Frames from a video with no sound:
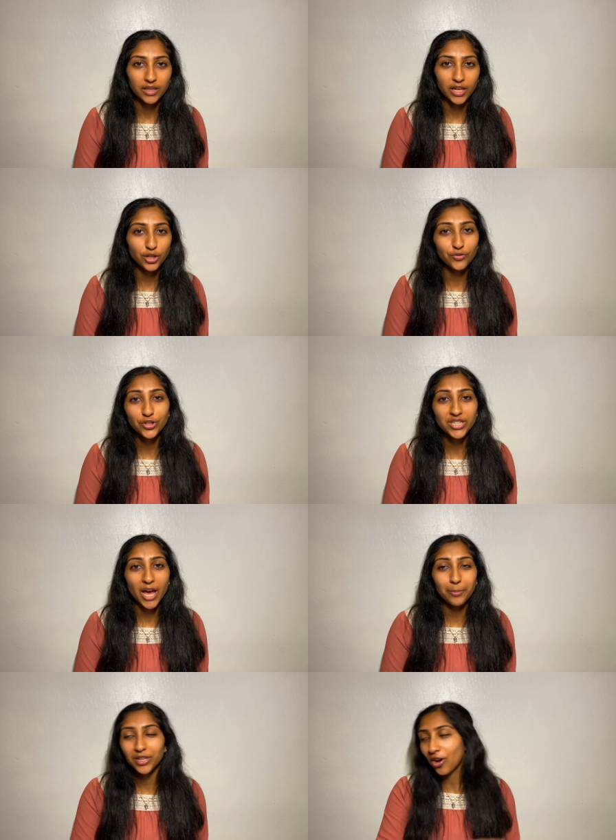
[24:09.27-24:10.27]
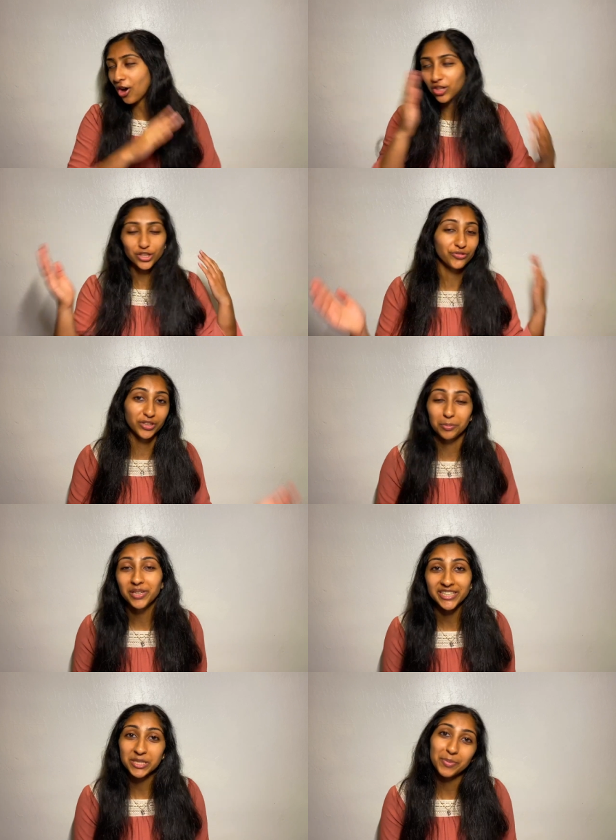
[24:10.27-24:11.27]
Interviews happen all over the
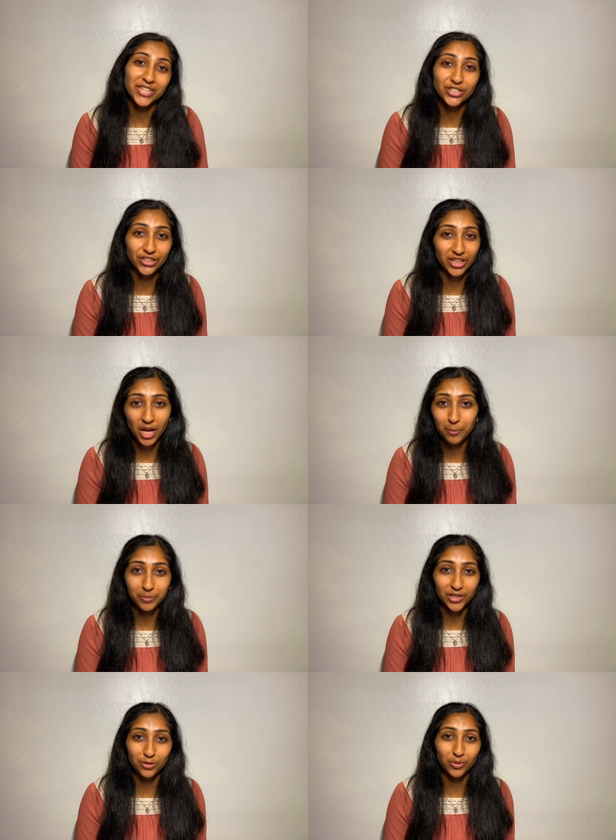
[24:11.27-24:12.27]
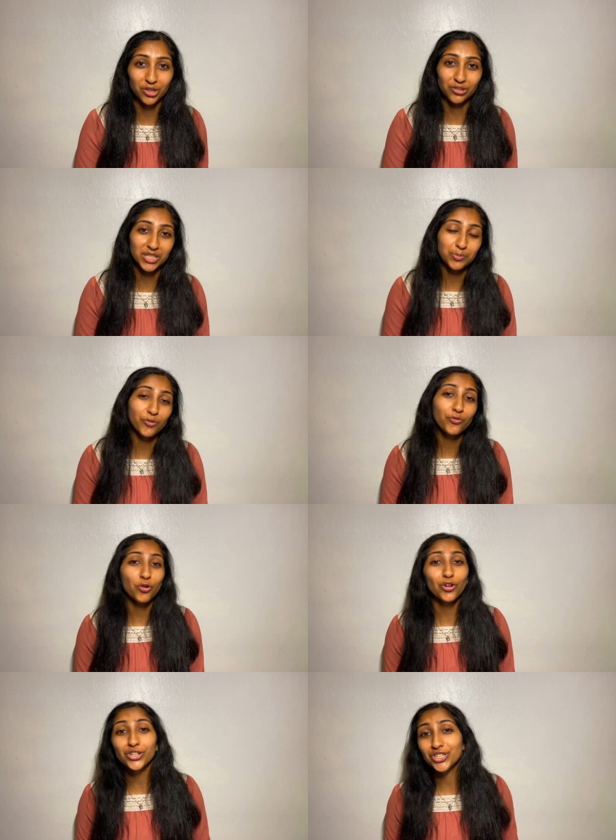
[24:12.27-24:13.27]
place based on the company, whether it's
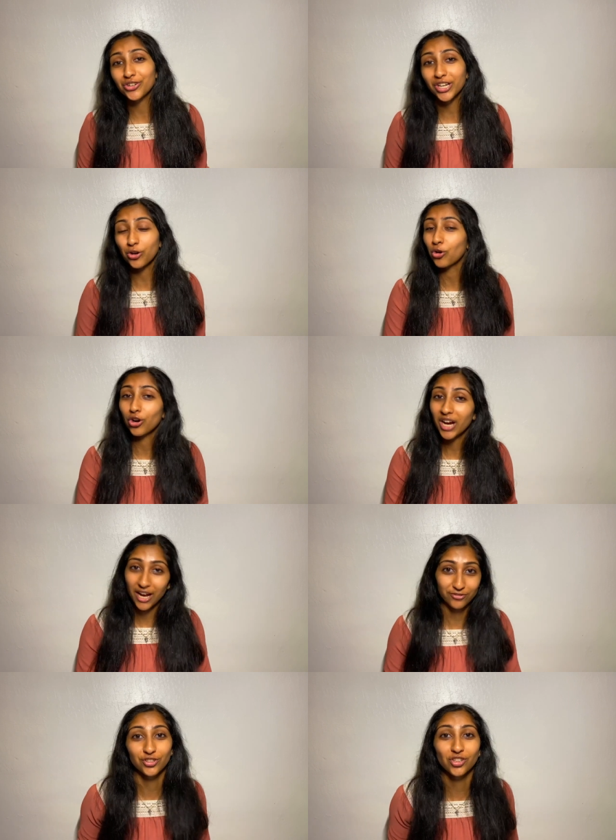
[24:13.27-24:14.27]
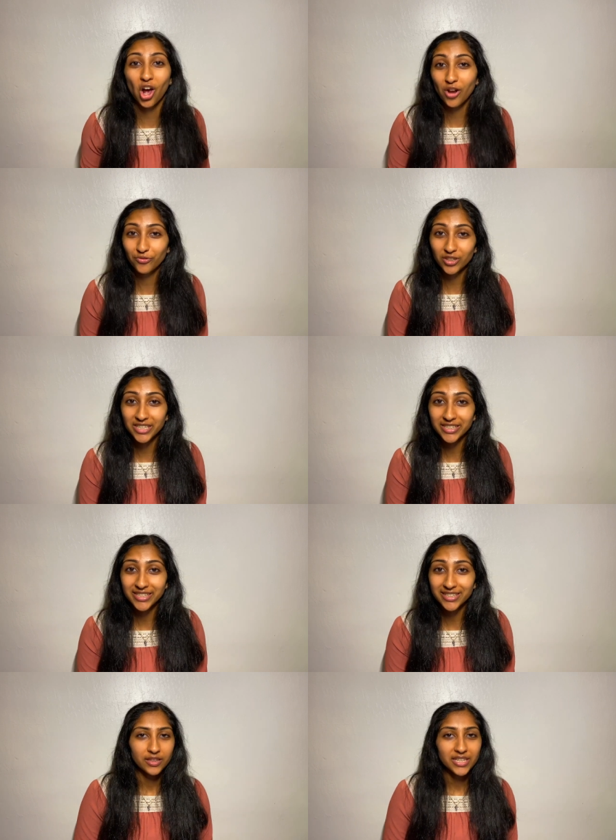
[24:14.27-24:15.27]
before, during, or after the
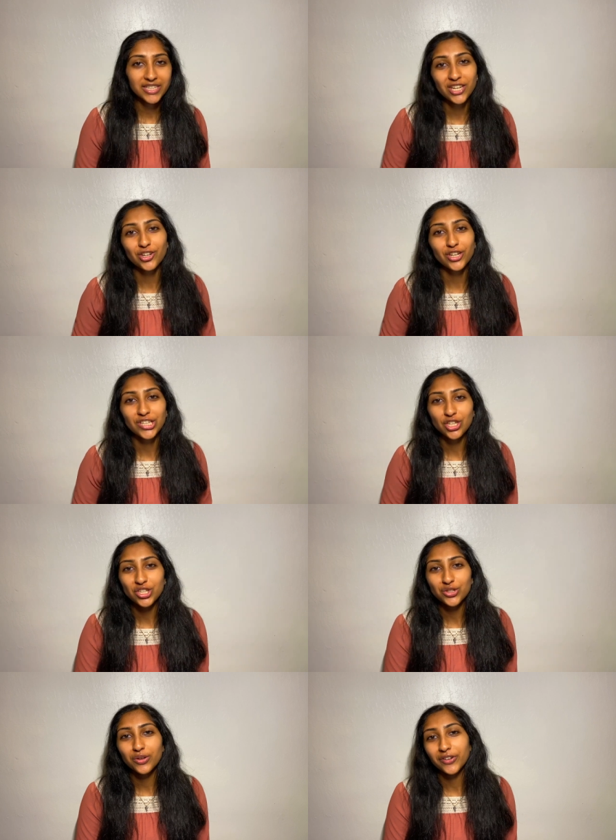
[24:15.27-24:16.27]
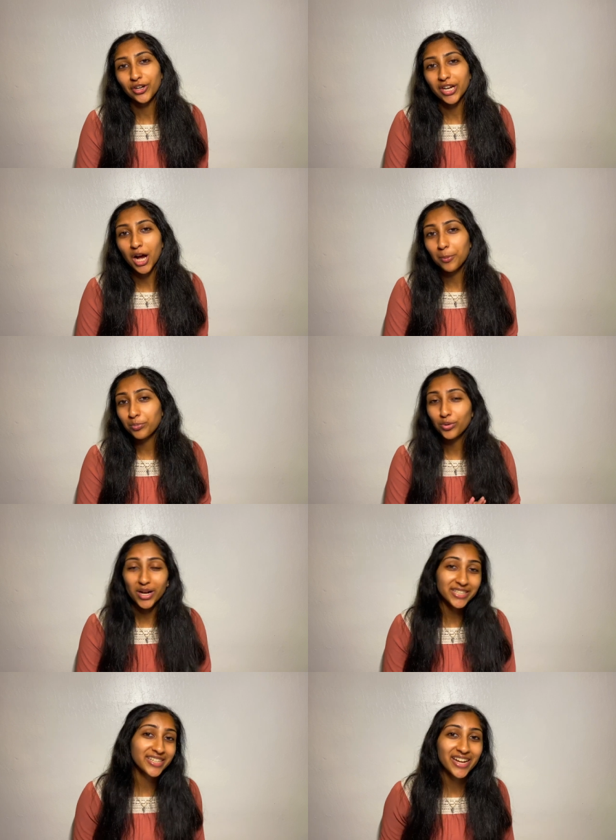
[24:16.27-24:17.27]
conference. This year is also a very
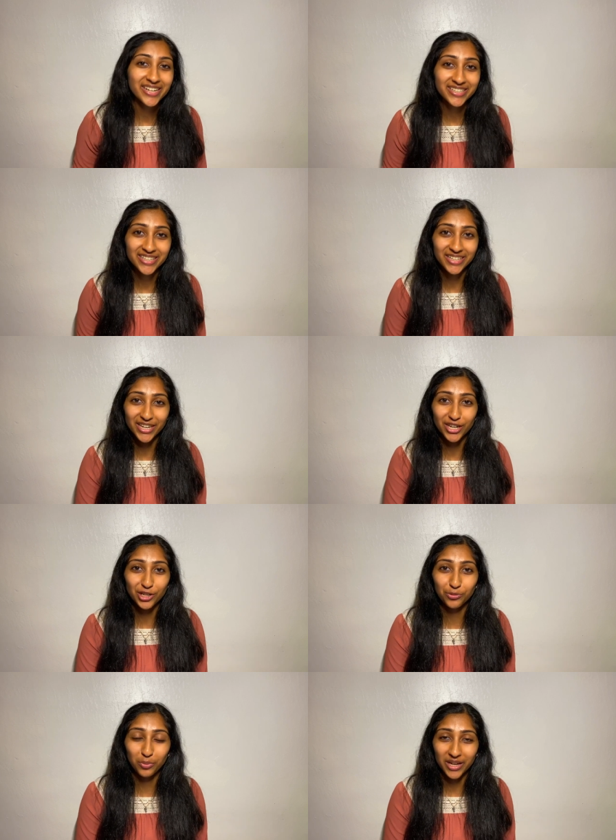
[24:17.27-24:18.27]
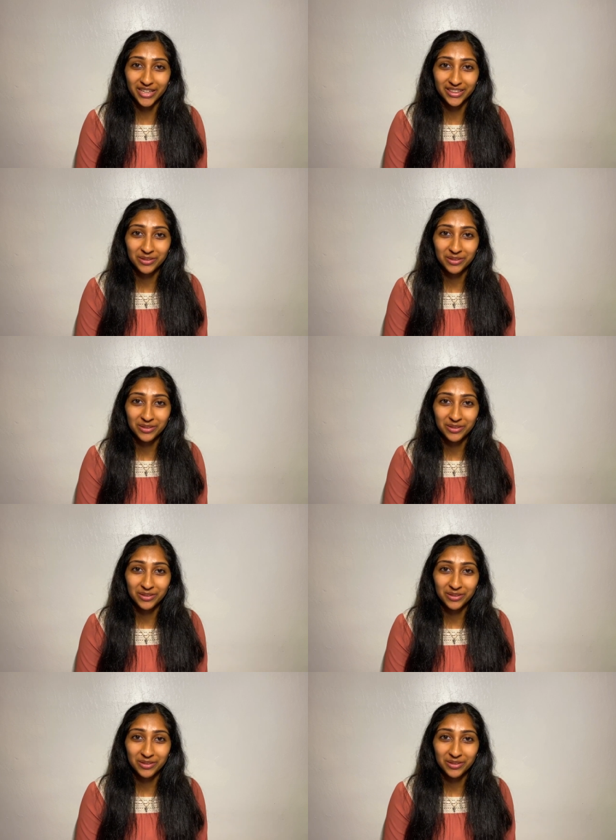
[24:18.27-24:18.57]
unprecedented year with